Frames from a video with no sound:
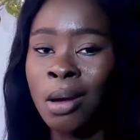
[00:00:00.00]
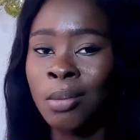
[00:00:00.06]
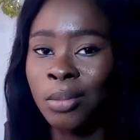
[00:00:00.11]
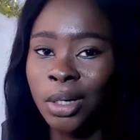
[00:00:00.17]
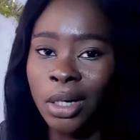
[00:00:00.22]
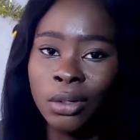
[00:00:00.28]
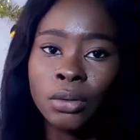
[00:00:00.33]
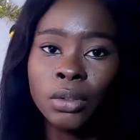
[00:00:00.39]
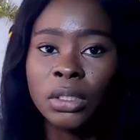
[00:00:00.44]

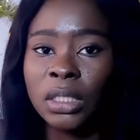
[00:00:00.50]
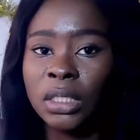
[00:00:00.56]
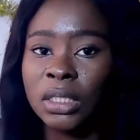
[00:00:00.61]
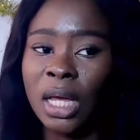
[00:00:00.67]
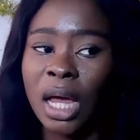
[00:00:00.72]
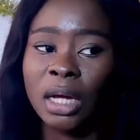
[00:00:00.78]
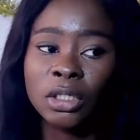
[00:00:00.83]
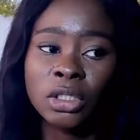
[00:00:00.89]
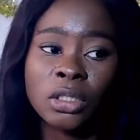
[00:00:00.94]
But then those things
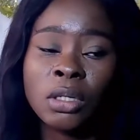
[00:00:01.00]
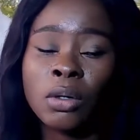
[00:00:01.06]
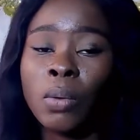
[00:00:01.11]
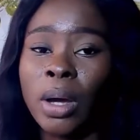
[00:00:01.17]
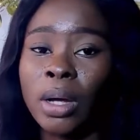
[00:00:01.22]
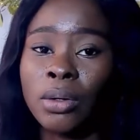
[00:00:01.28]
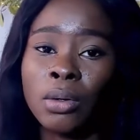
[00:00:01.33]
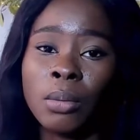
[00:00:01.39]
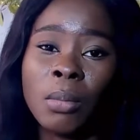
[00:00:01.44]
are actually
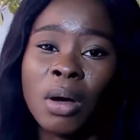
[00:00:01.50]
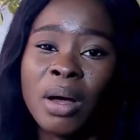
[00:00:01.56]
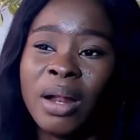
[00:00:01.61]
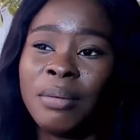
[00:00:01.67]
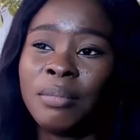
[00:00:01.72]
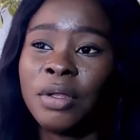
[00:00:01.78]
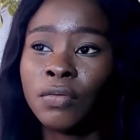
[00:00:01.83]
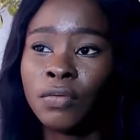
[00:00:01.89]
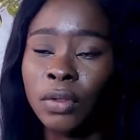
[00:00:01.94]
quite normal. I
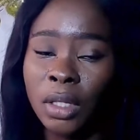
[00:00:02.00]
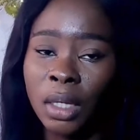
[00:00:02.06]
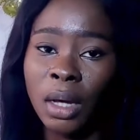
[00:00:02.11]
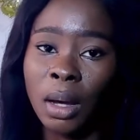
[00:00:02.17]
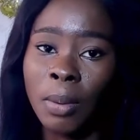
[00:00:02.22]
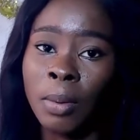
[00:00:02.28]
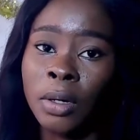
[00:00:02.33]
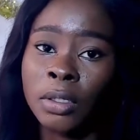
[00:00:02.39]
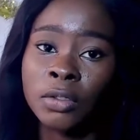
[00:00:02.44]
mean, if you think
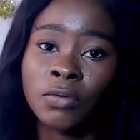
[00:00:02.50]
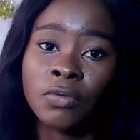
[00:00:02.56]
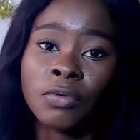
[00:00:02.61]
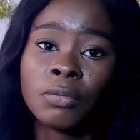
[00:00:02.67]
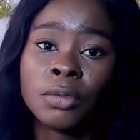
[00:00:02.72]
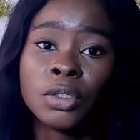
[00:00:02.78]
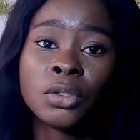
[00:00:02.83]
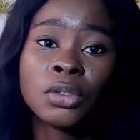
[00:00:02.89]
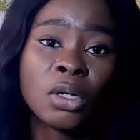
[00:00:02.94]
about it
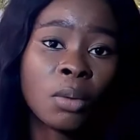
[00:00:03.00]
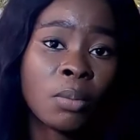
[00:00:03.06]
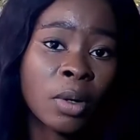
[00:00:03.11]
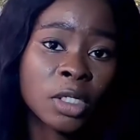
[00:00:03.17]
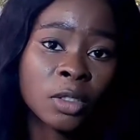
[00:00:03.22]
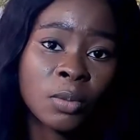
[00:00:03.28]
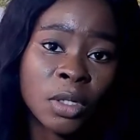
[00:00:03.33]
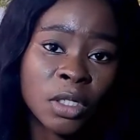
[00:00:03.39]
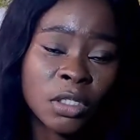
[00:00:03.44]
from the student
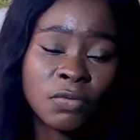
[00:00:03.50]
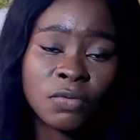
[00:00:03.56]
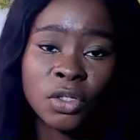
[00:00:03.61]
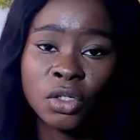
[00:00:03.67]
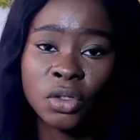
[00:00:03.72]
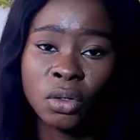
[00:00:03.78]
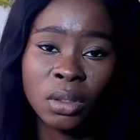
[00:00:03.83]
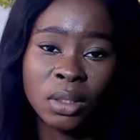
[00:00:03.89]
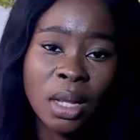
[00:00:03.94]
perspective,
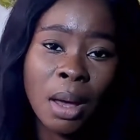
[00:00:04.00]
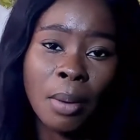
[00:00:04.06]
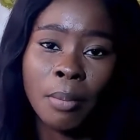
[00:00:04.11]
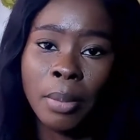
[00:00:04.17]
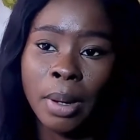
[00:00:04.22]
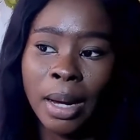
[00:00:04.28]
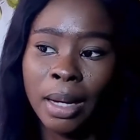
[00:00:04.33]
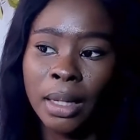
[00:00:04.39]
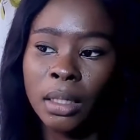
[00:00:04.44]
it's not that
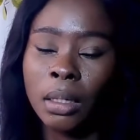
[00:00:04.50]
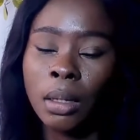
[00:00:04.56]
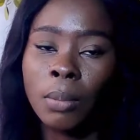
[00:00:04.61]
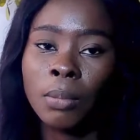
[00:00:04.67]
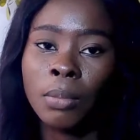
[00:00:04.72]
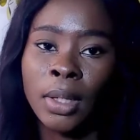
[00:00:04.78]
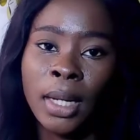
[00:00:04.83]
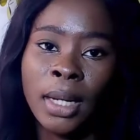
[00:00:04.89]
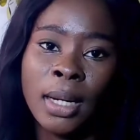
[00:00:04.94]
bad,
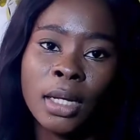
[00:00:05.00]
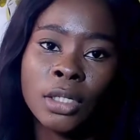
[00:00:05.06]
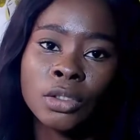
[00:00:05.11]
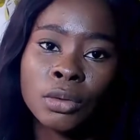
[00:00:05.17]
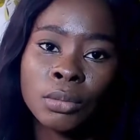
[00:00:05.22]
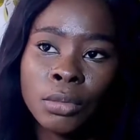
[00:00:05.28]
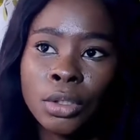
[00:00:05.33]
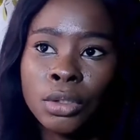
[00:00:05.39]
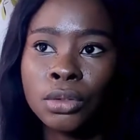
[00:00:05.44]
but then that's
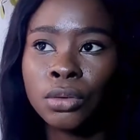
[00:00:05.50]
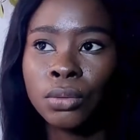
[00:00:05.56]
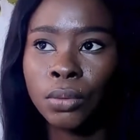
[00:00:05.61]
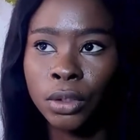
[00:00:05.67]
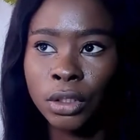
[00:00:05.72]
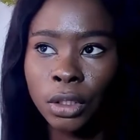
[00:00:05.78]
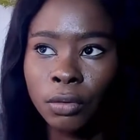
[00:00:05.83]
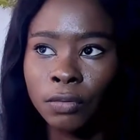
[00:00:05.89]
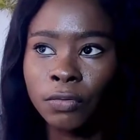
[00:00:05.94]
something to
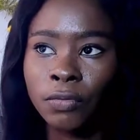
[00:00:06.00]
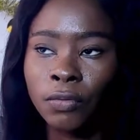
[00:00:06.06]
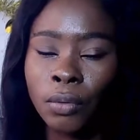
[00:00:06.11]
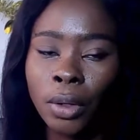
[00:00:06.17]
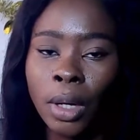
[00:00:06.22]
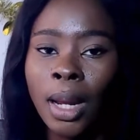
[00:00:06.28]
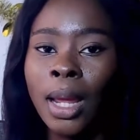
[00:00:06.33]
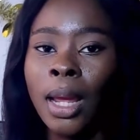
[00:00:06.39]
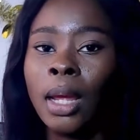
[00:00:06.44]
watch out
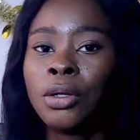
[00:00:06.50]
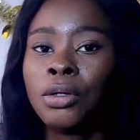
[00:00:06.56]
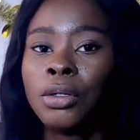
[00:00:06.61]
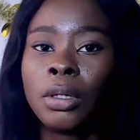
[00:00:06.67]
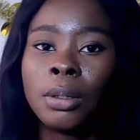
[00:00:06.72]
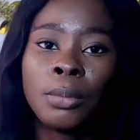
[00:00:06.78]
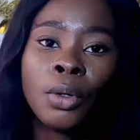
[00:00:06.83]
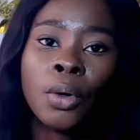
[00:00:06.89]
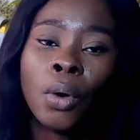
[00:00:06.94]
for.
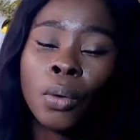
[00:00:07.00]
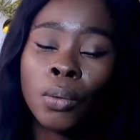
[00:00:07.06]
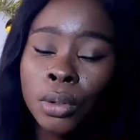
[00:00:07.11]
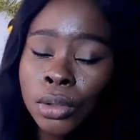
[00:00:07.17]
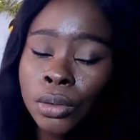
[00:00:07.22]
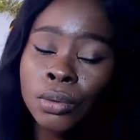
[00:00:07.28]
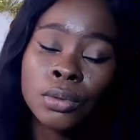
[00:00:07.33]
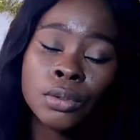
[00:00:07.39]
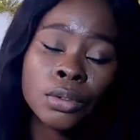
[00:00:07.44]
Udemy
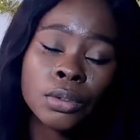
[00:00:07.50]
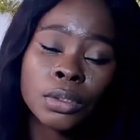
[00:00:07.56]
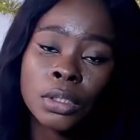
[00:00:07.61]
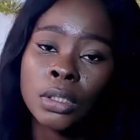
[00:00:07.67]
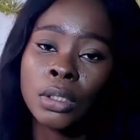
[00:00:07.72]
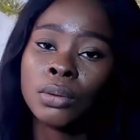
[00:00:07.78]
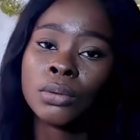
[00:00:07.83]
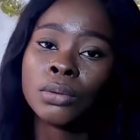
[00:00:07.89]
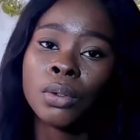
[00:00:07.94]
always goes on
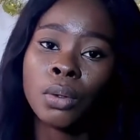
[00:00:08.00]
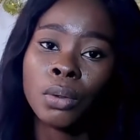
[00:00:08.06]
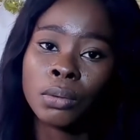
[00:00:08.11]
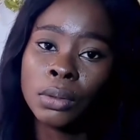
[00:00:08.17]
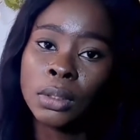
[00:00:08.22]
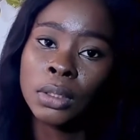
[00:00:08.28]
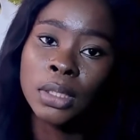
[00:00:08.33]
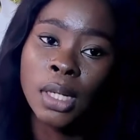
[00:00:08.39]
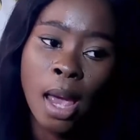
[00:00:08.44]
sales
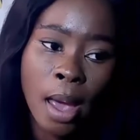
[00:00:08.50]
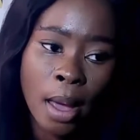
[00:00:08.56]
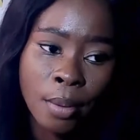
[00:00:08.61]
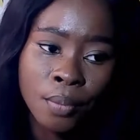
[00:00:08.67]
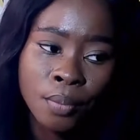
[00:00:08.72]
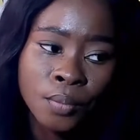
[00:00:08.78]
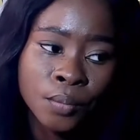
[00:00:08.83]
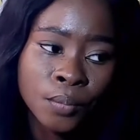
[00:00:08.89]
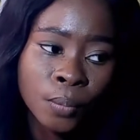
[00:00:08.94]
all the
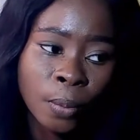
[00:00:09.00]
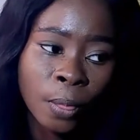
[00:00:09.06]
time.